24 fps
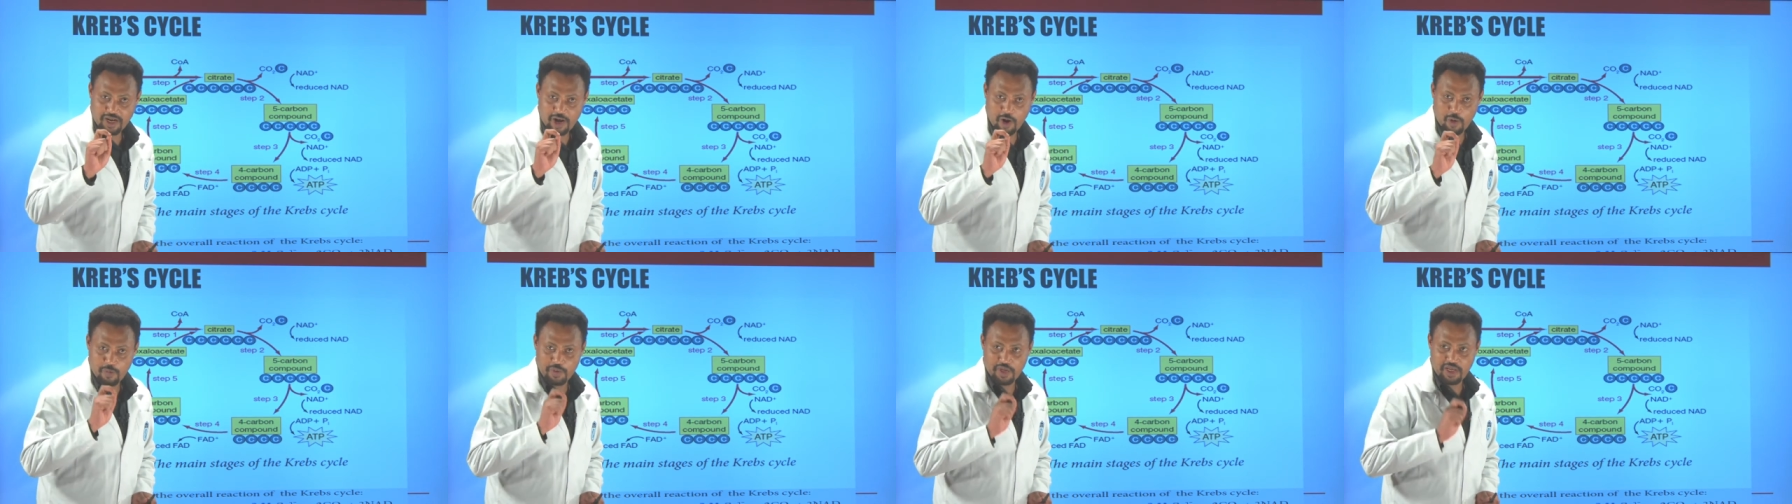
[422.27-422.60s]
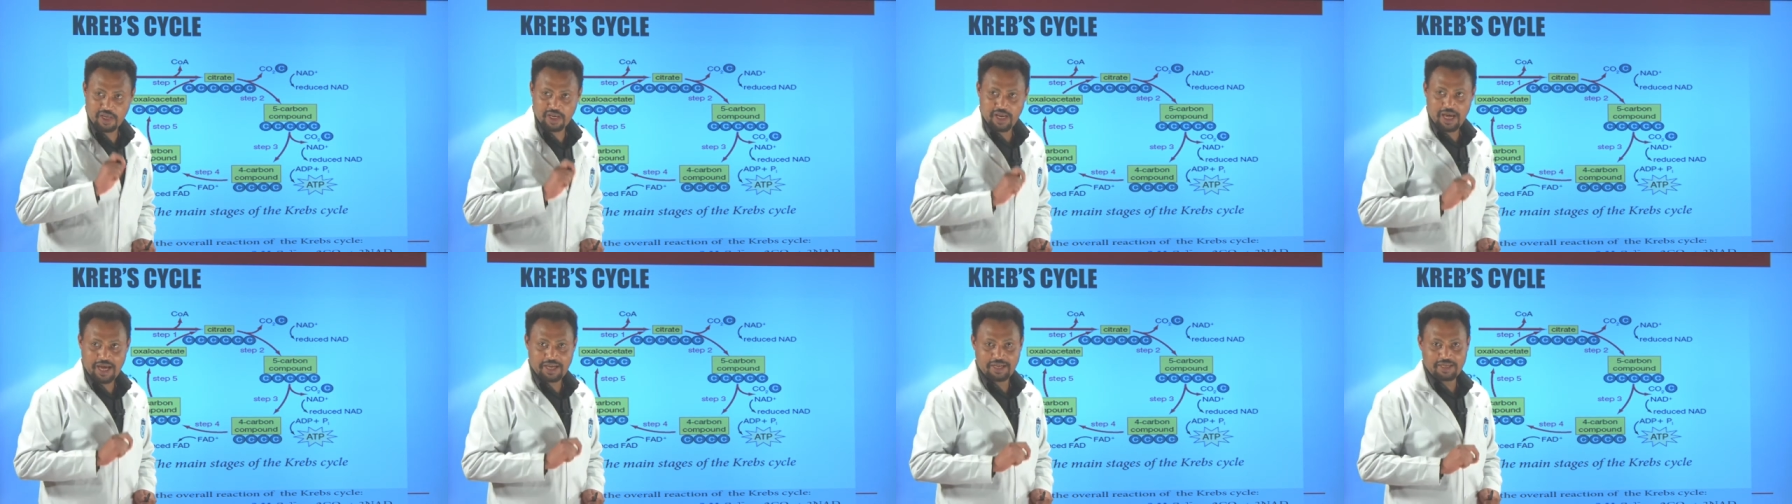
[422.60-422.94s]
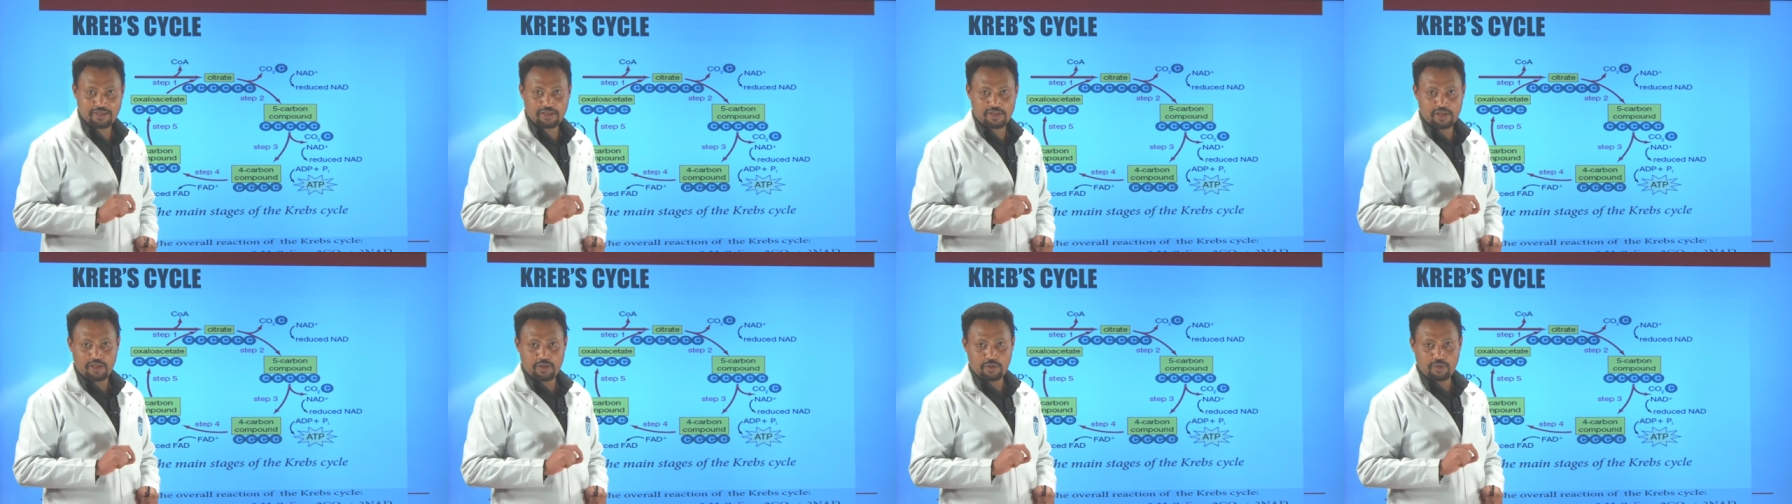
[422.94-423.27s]
how many NAD
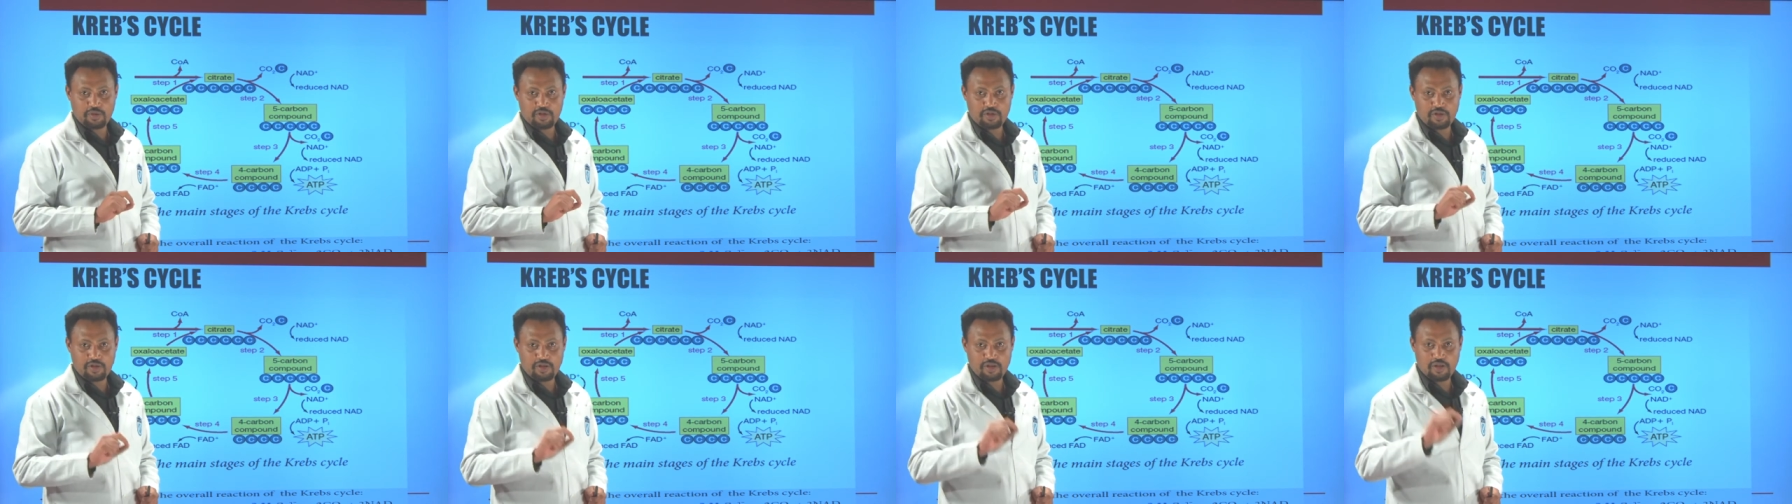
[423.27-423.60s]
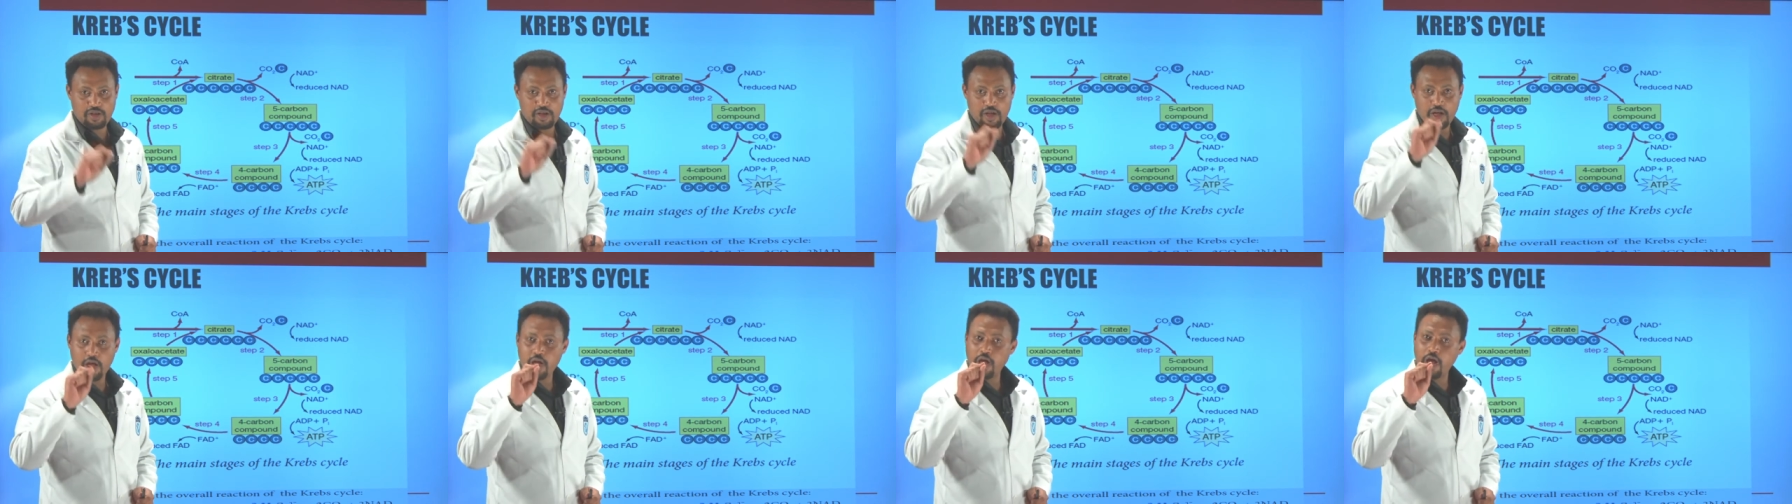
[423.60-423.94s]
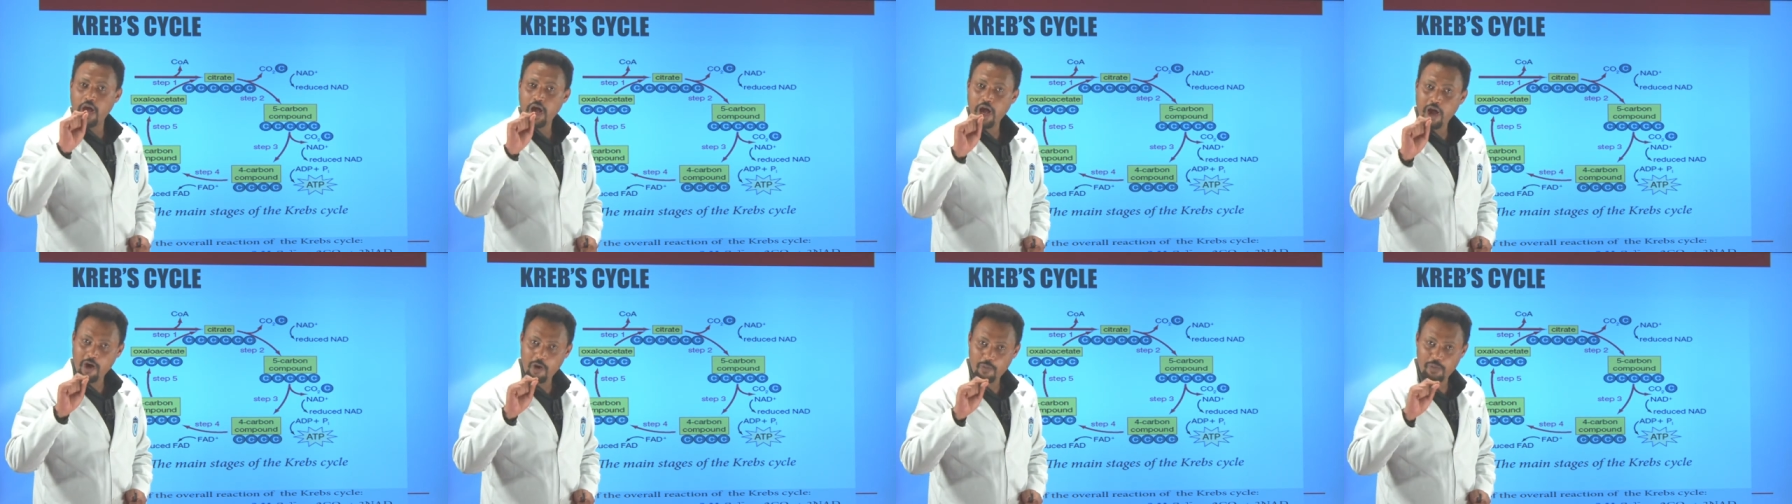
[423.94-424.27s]
is reduced,
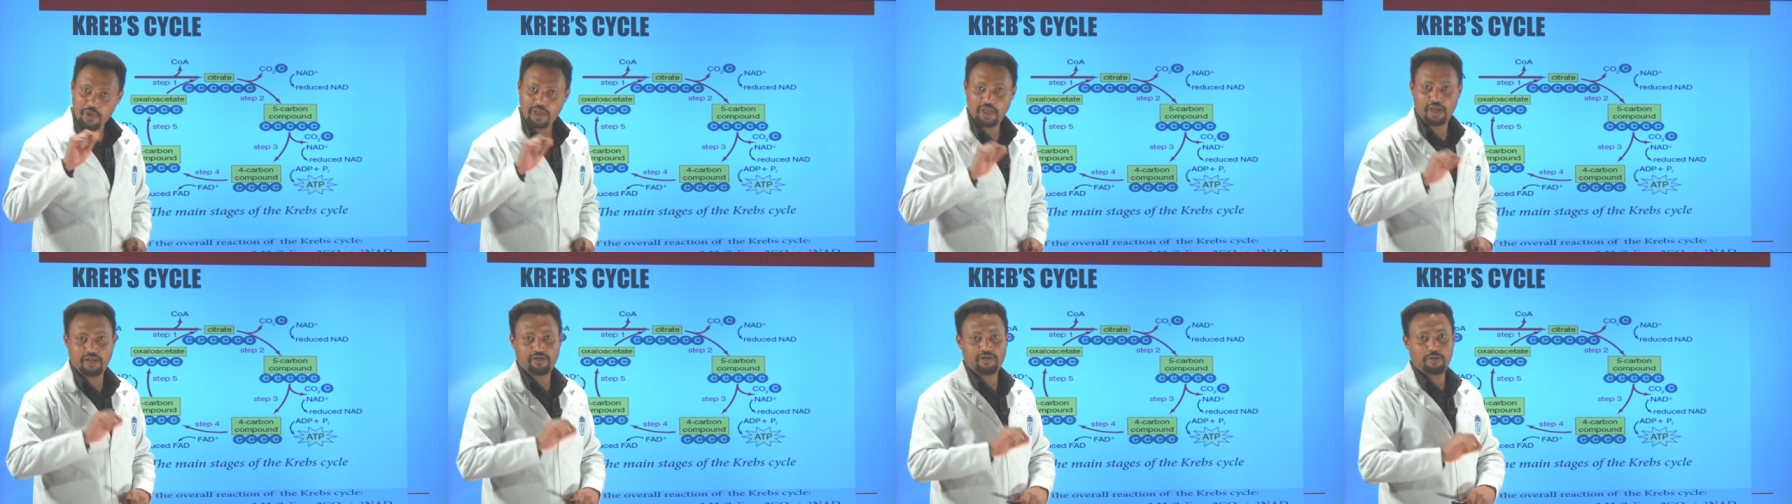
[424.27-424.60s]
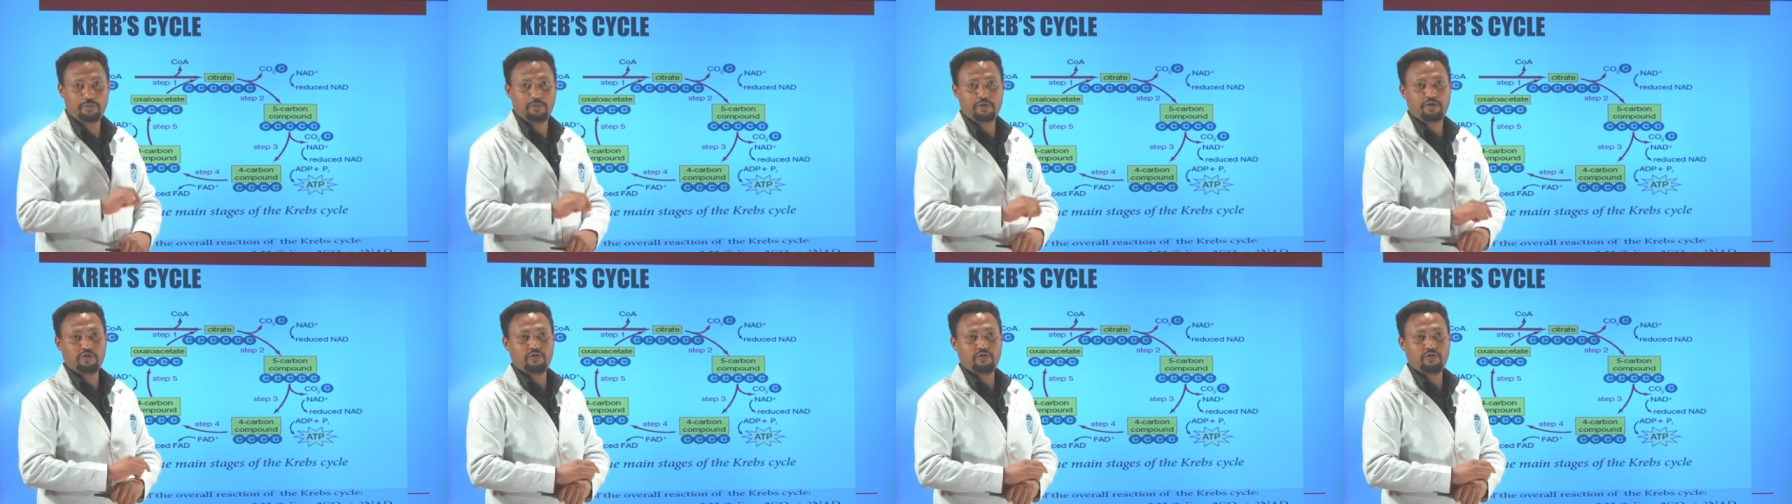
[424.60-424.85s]
how many ATP is